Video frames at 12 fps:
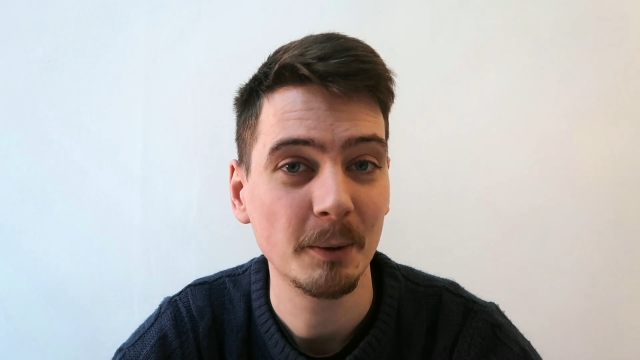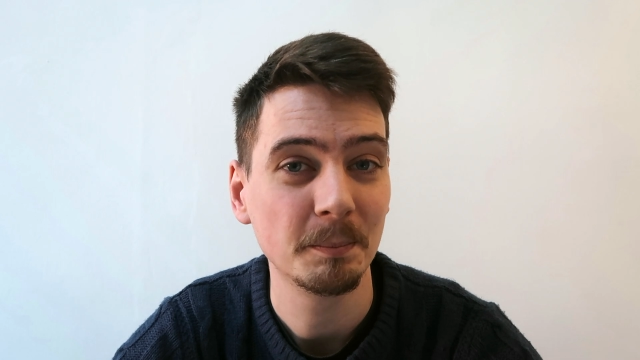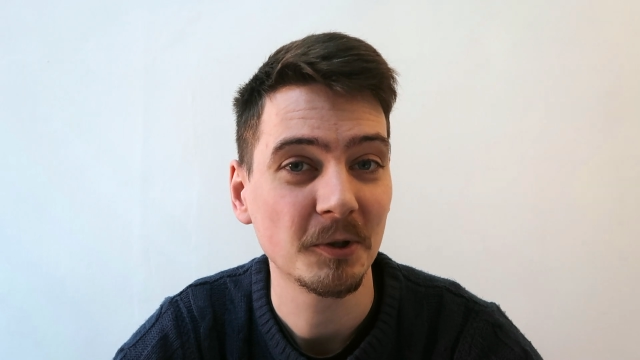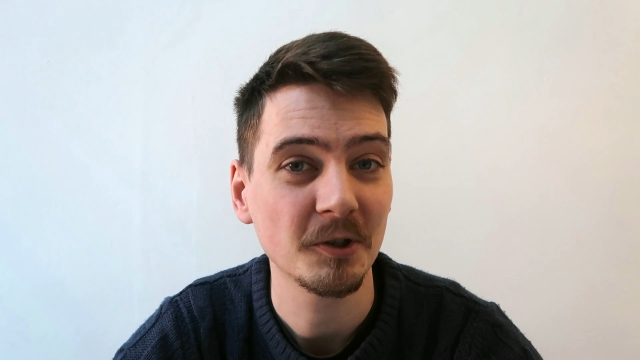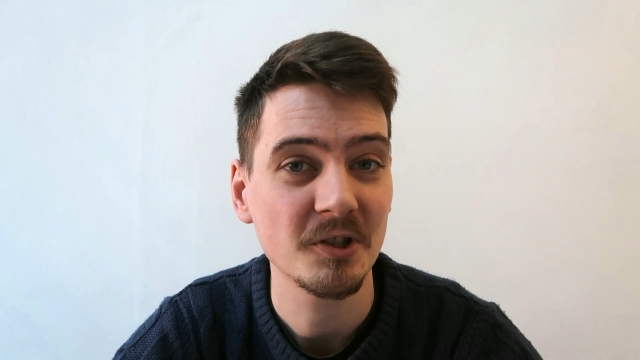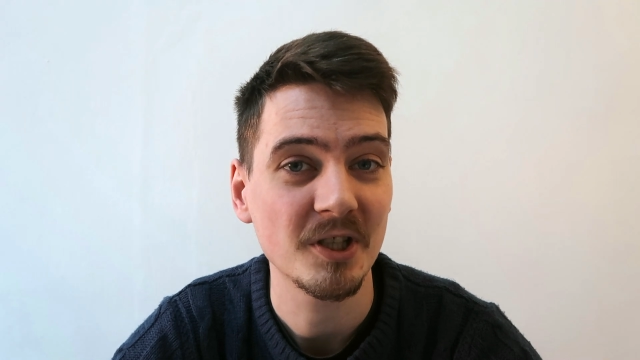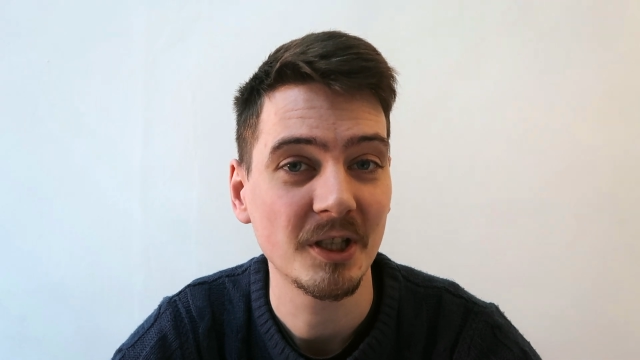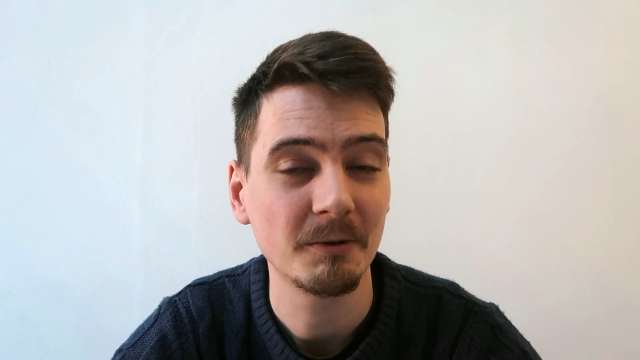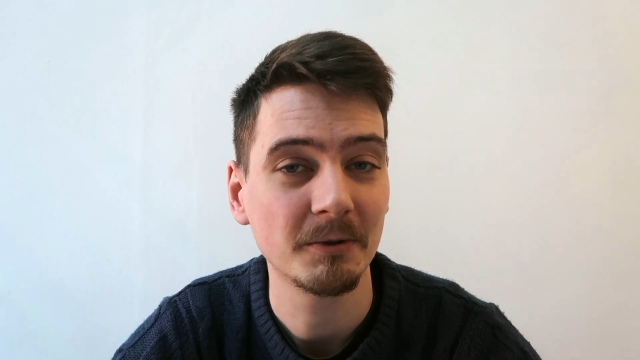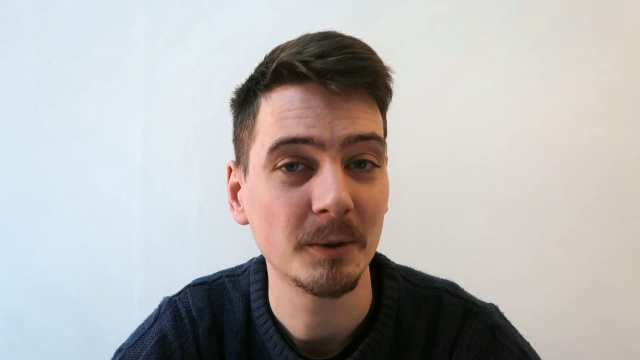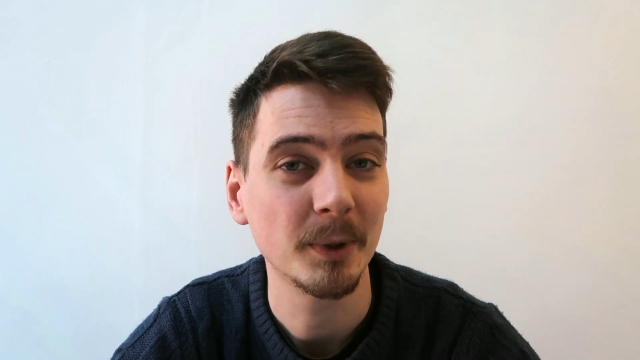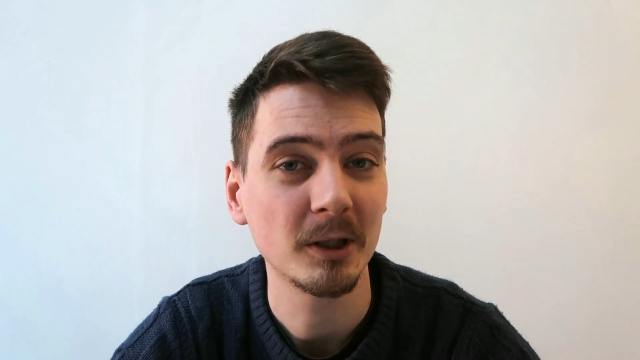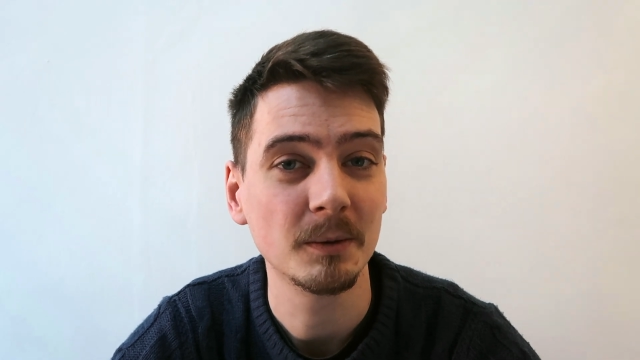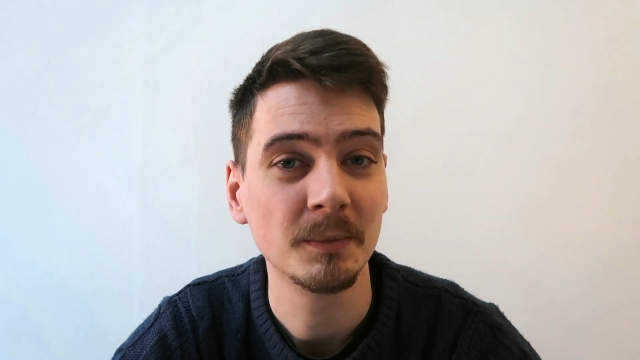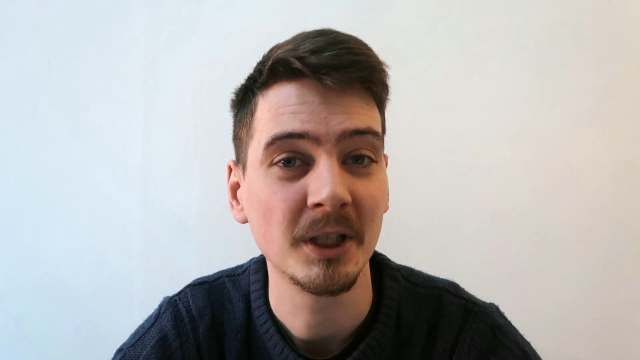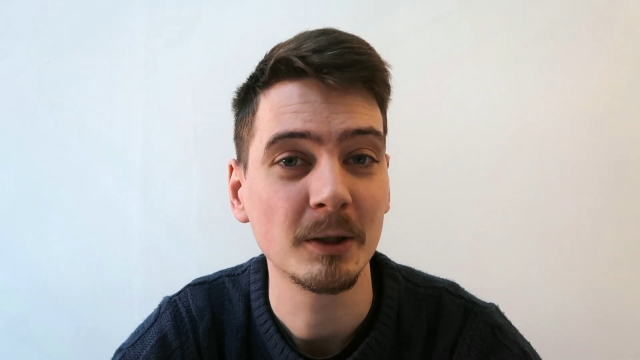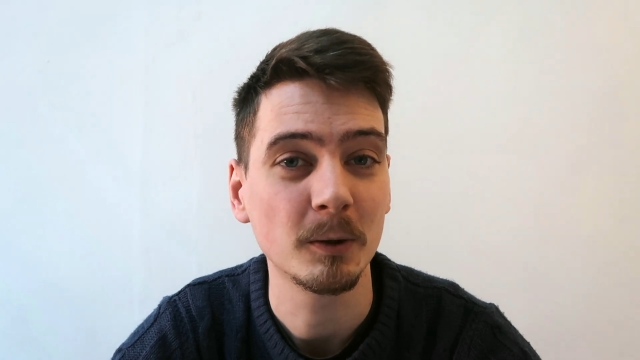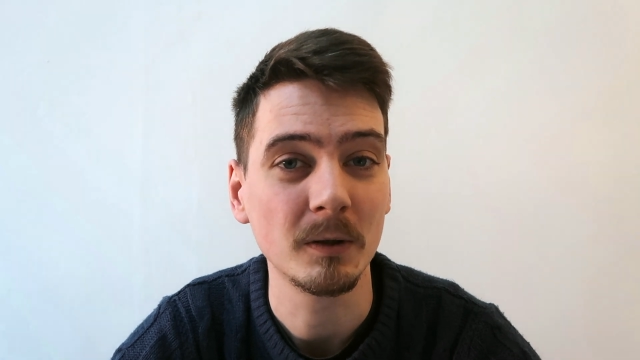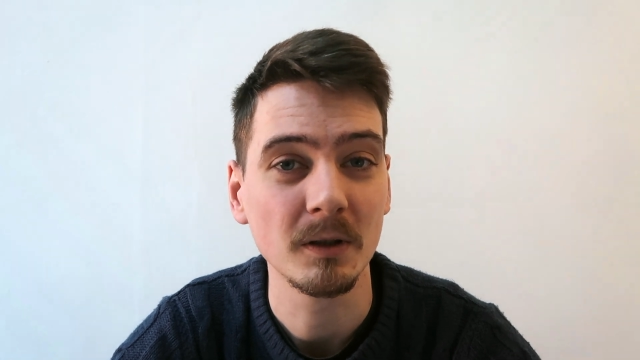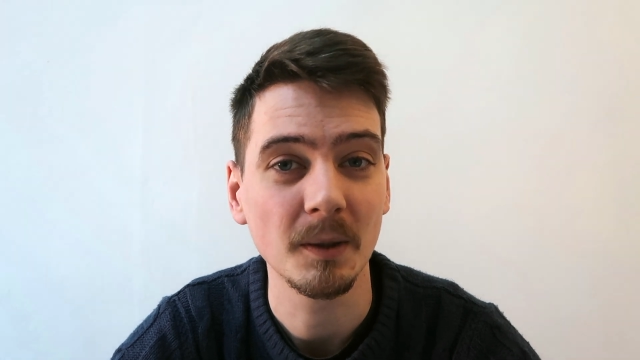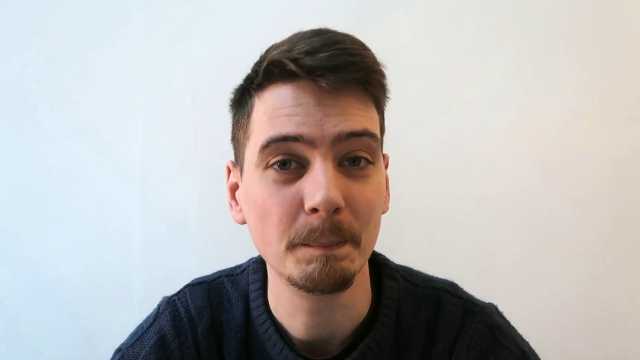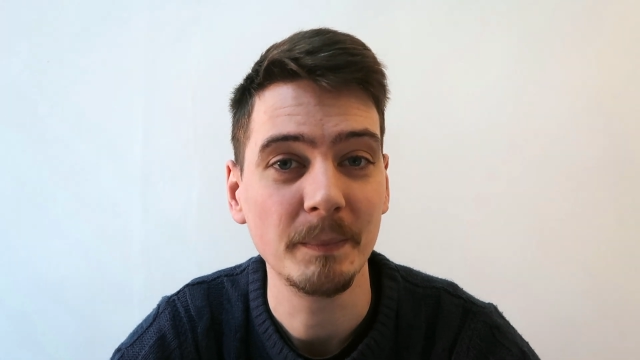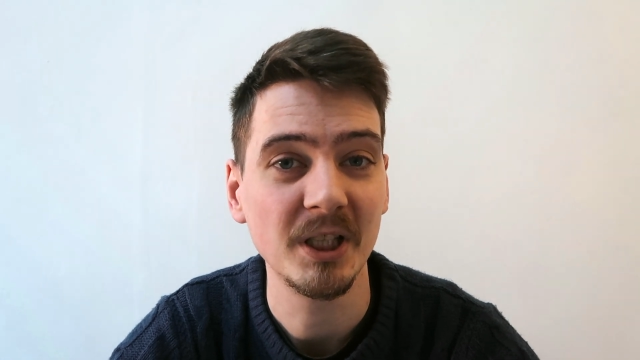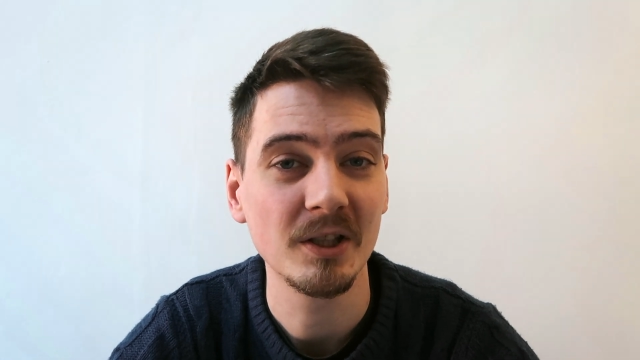imported from a company called
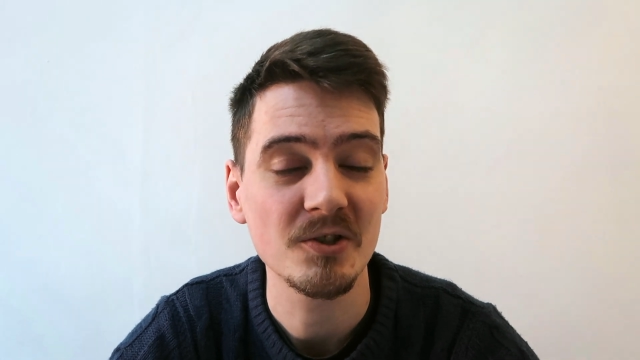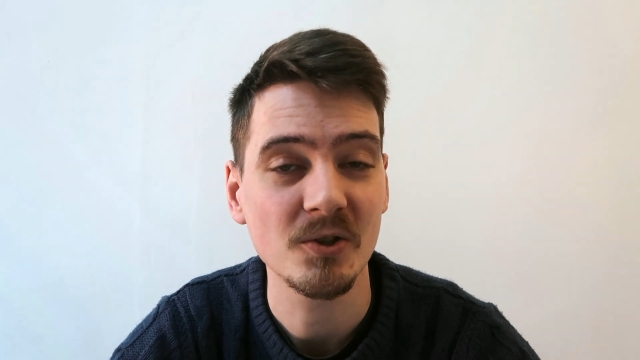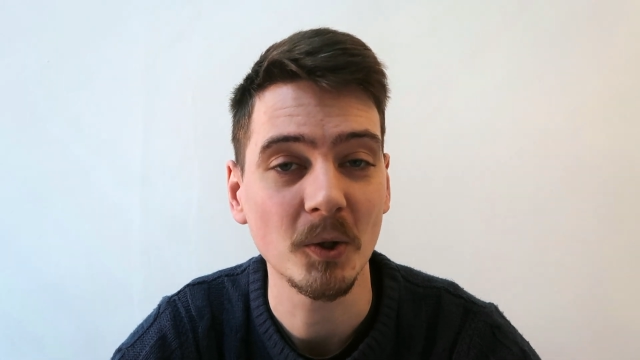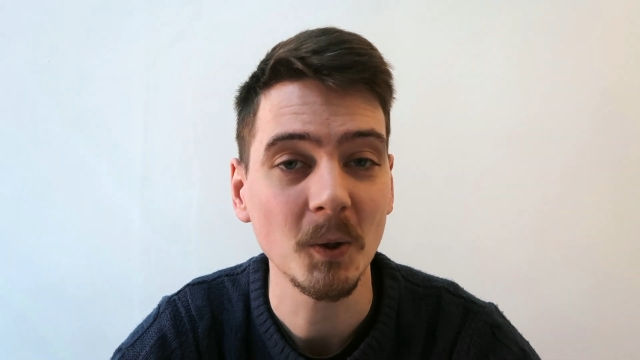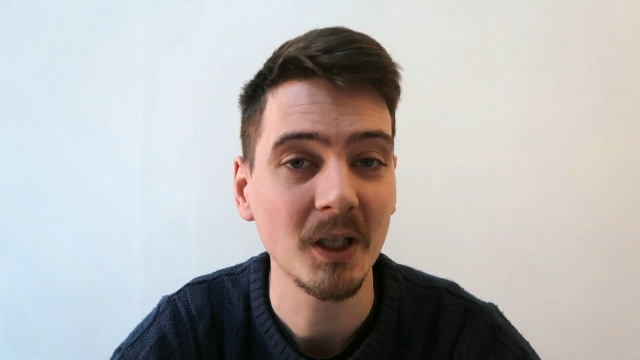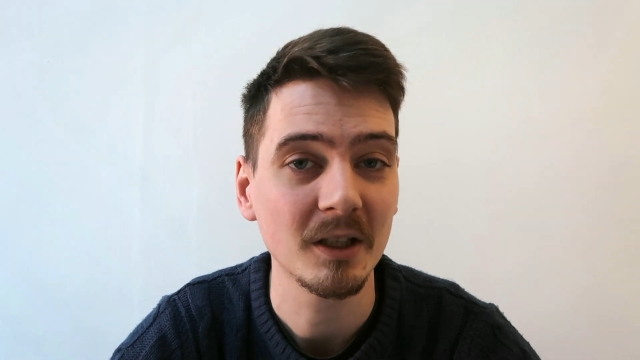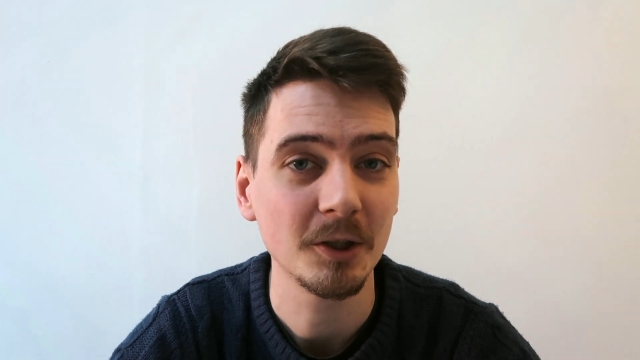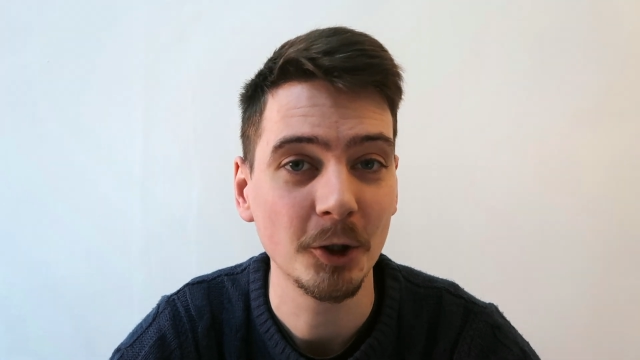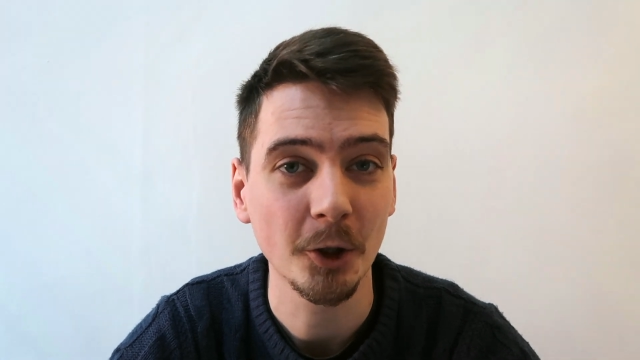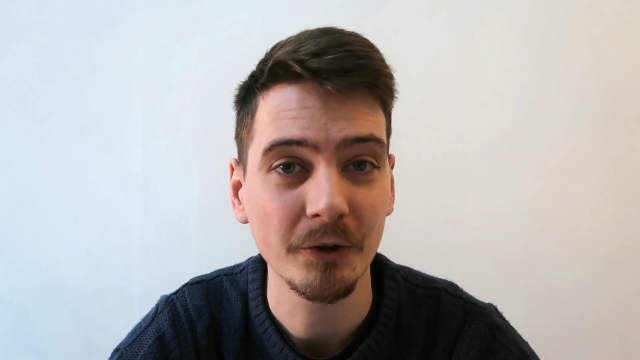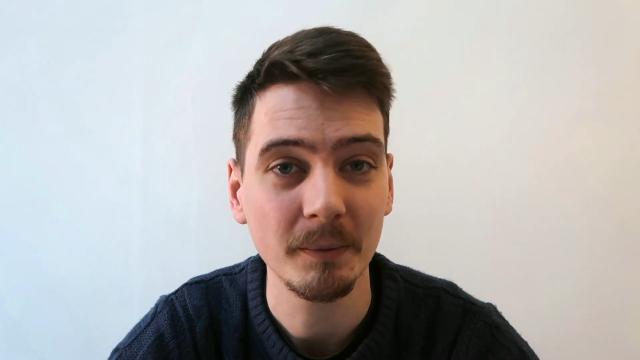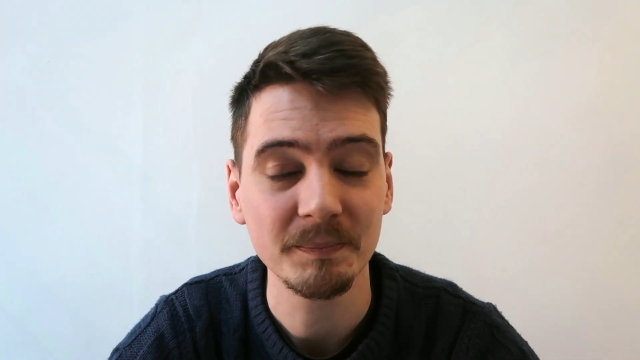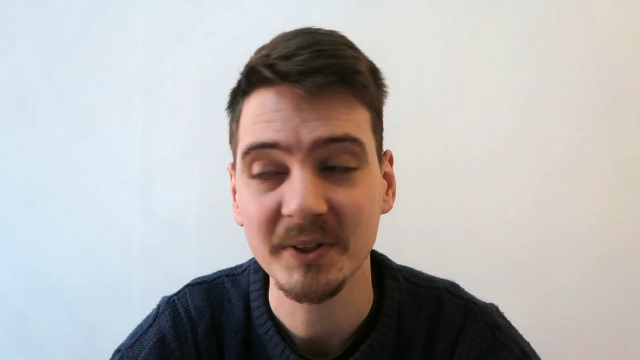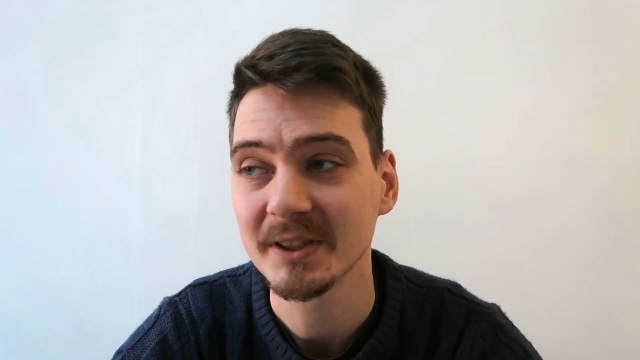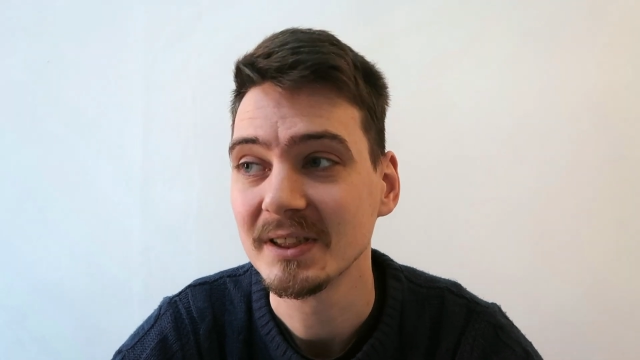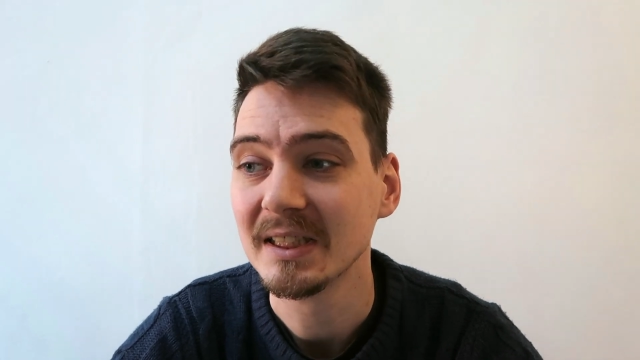Minasol, Europe.